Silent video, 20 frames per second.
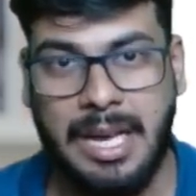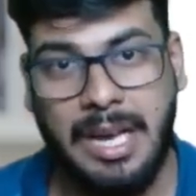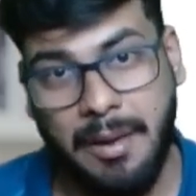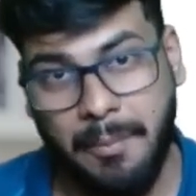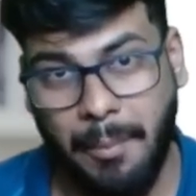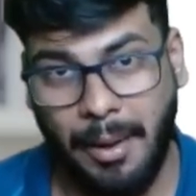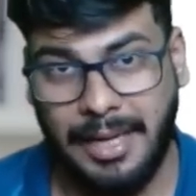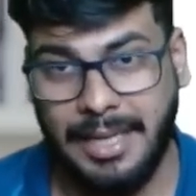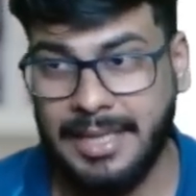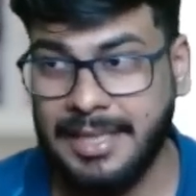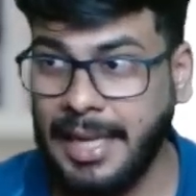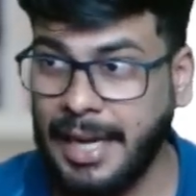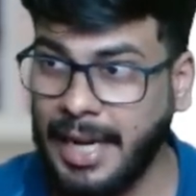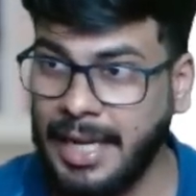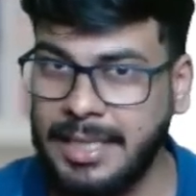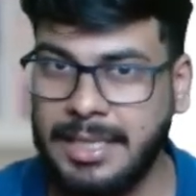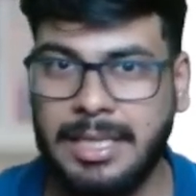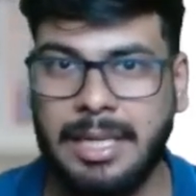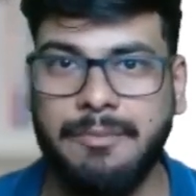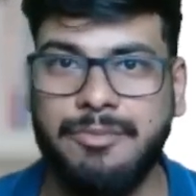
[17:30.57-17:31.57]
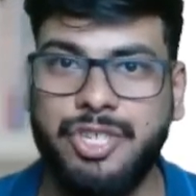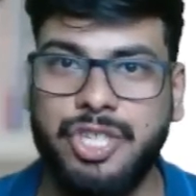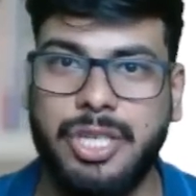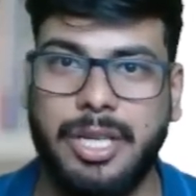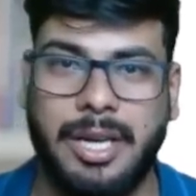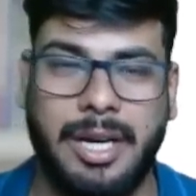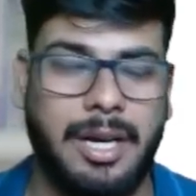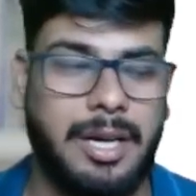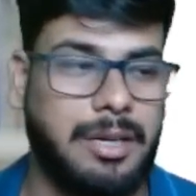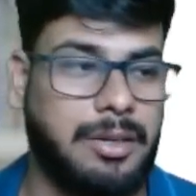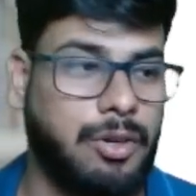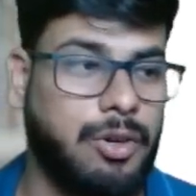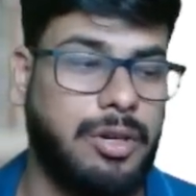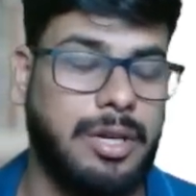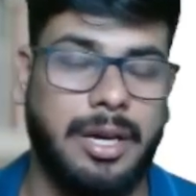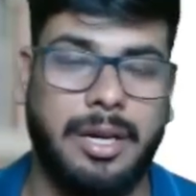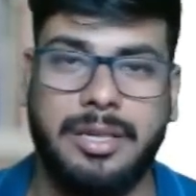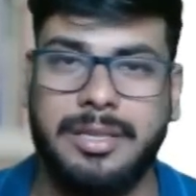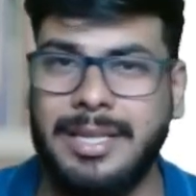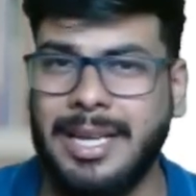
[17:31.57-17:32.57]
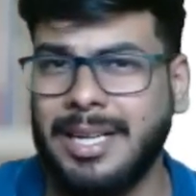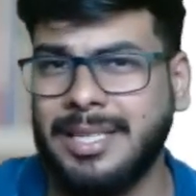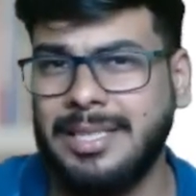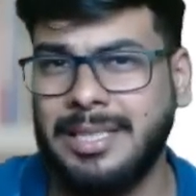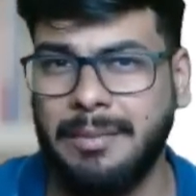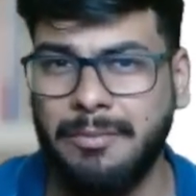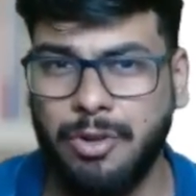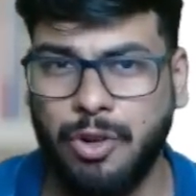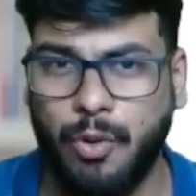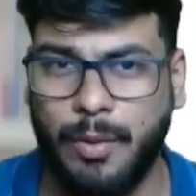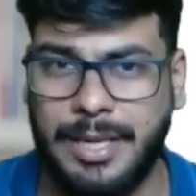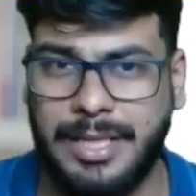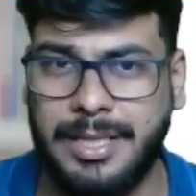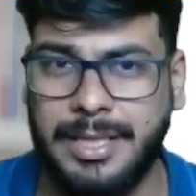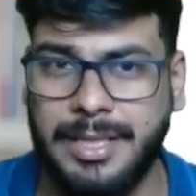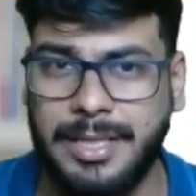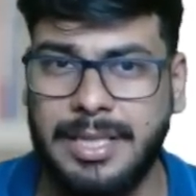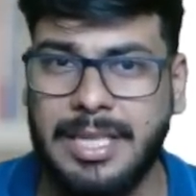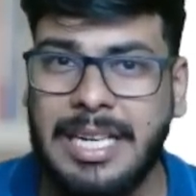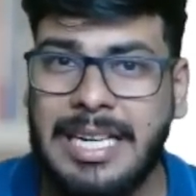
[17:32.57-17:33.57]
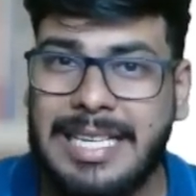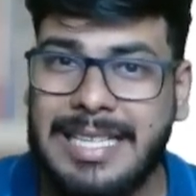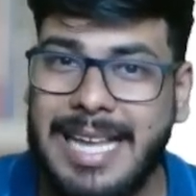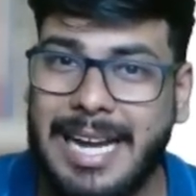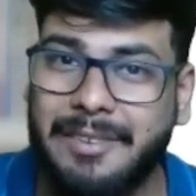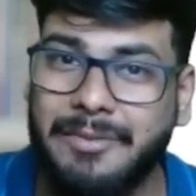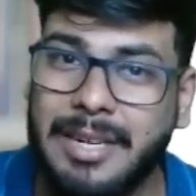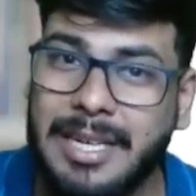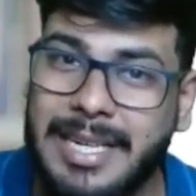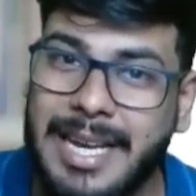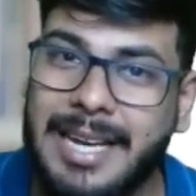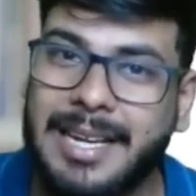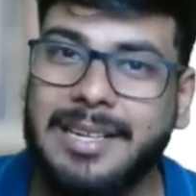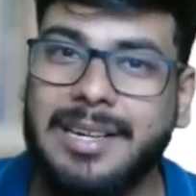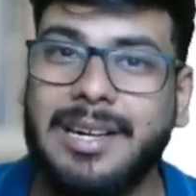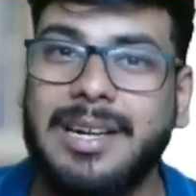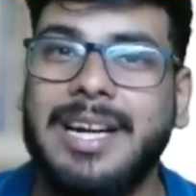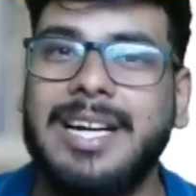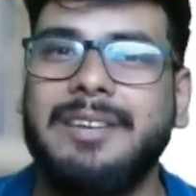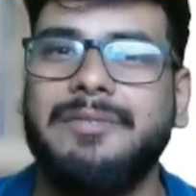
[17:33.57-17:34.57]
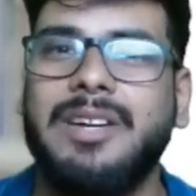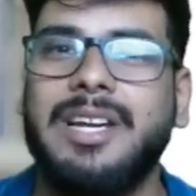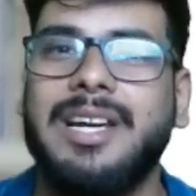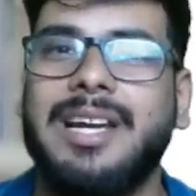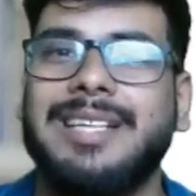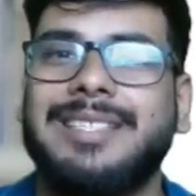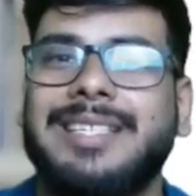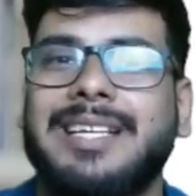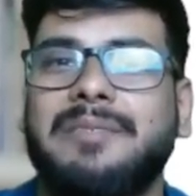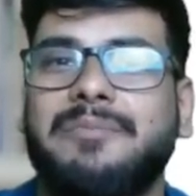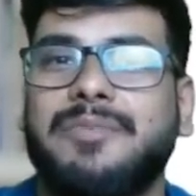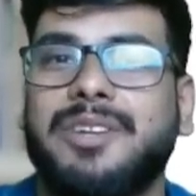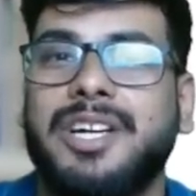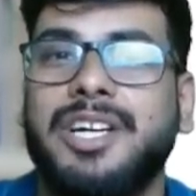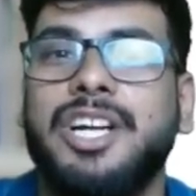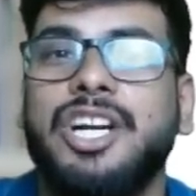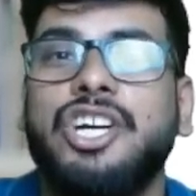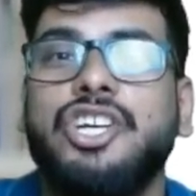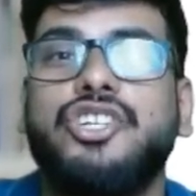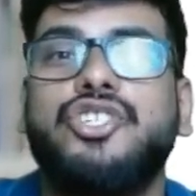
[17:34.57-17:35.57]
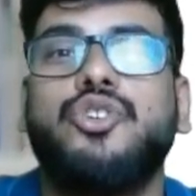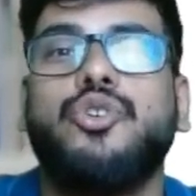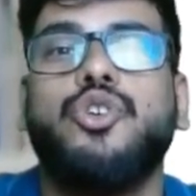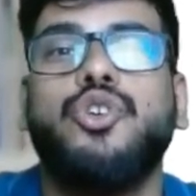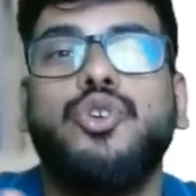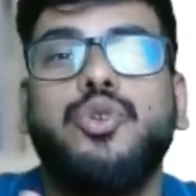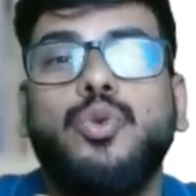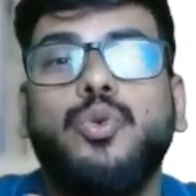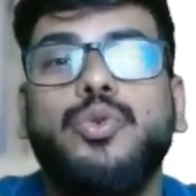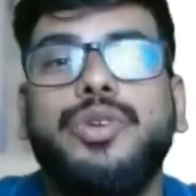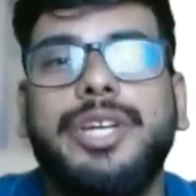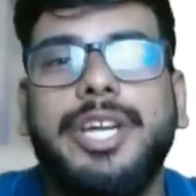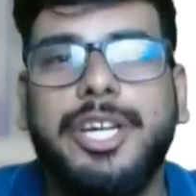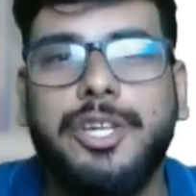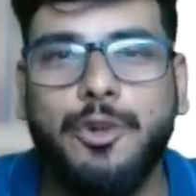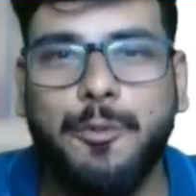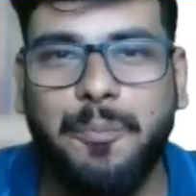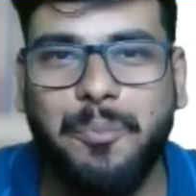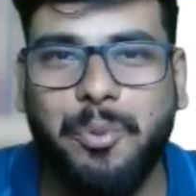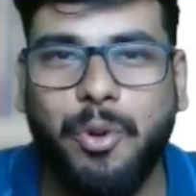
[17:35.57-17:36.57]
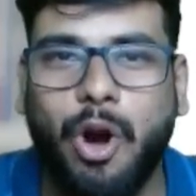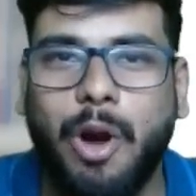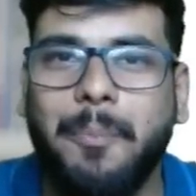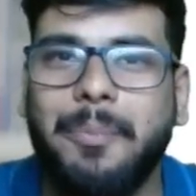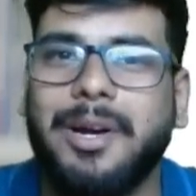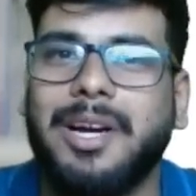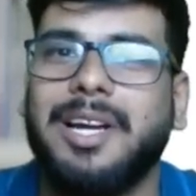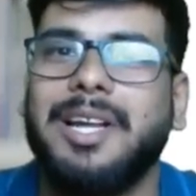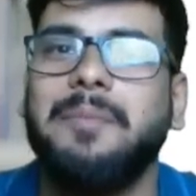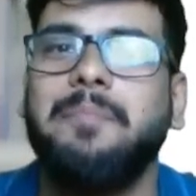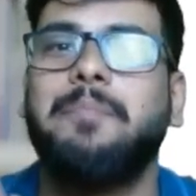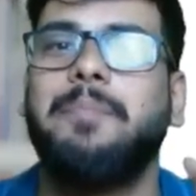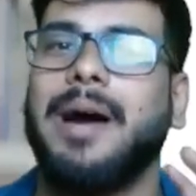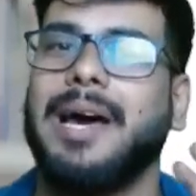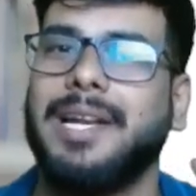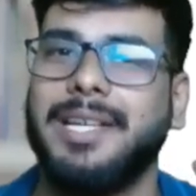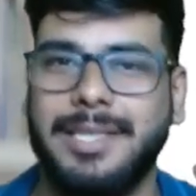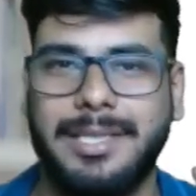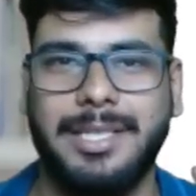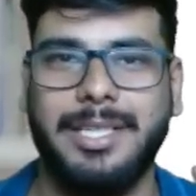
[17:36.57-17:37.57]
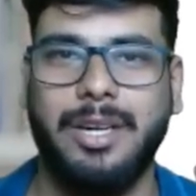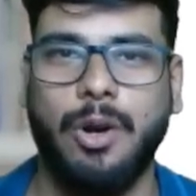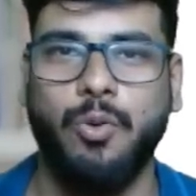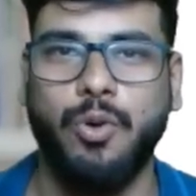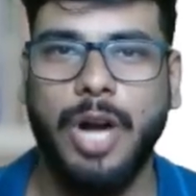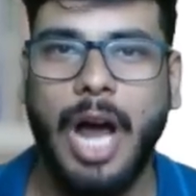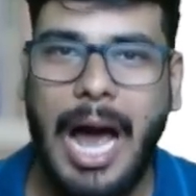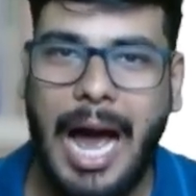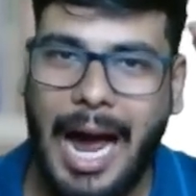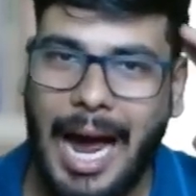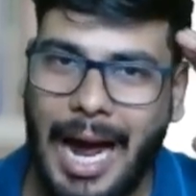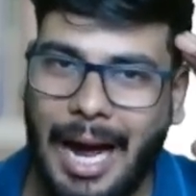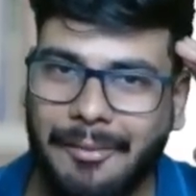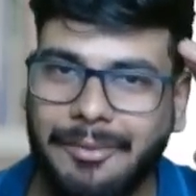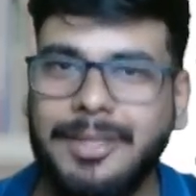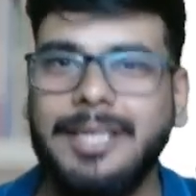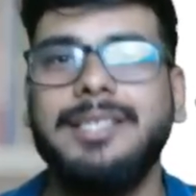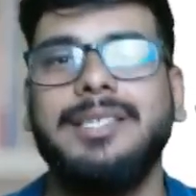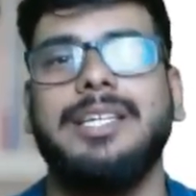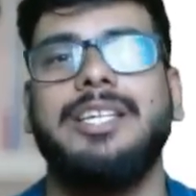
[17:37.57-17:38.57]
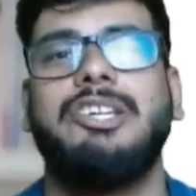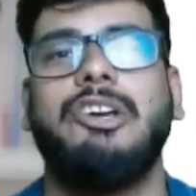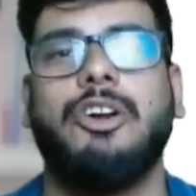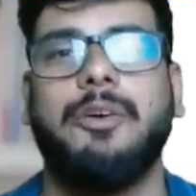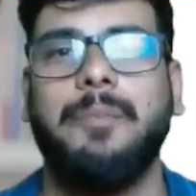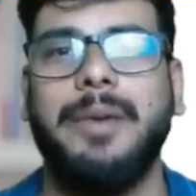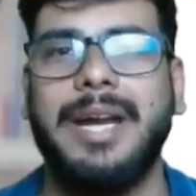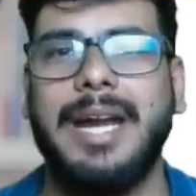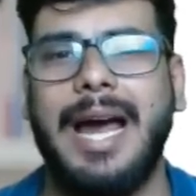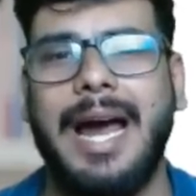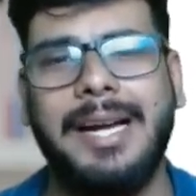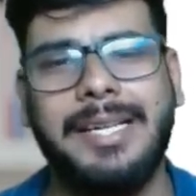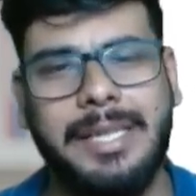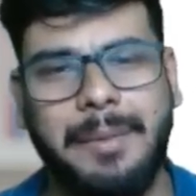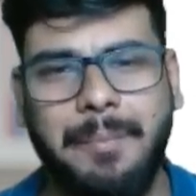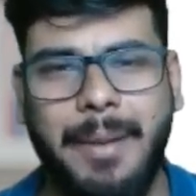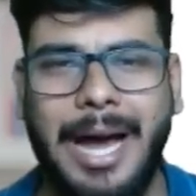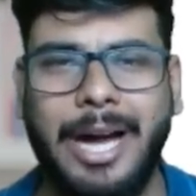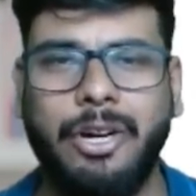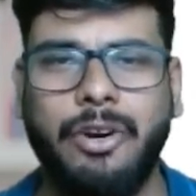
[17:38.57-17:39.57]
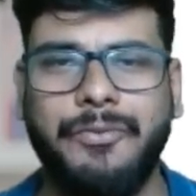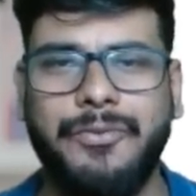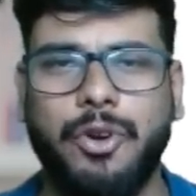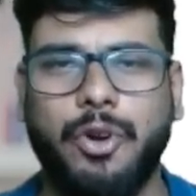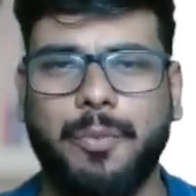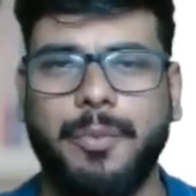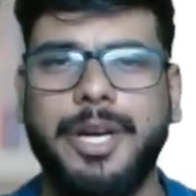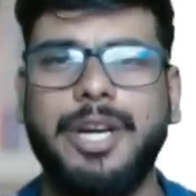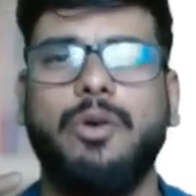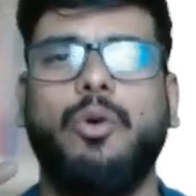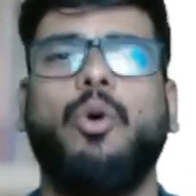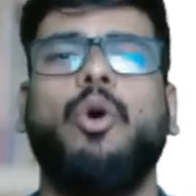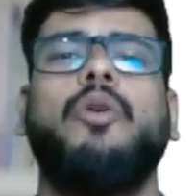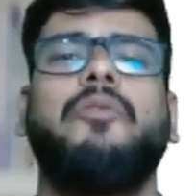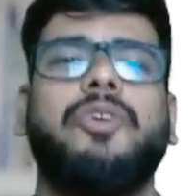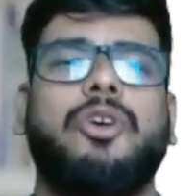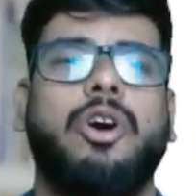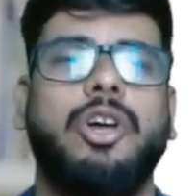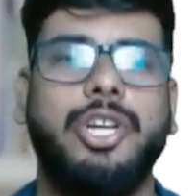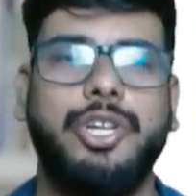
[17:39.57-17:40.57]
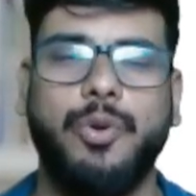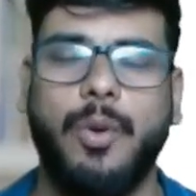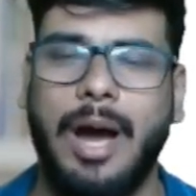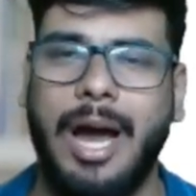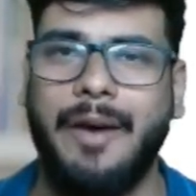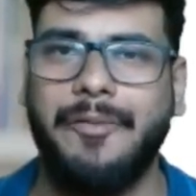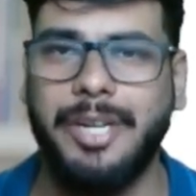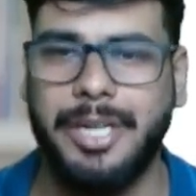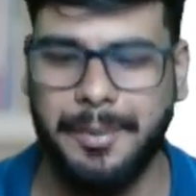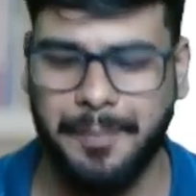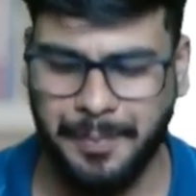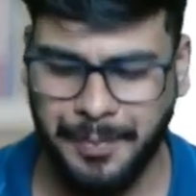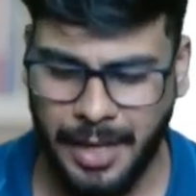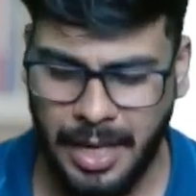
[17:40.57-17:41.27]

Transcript: But there are some questions that will take relatively lesser minute. So you need to properly balance it out. Have this in your mind. At the back of your mind, overall, you have it.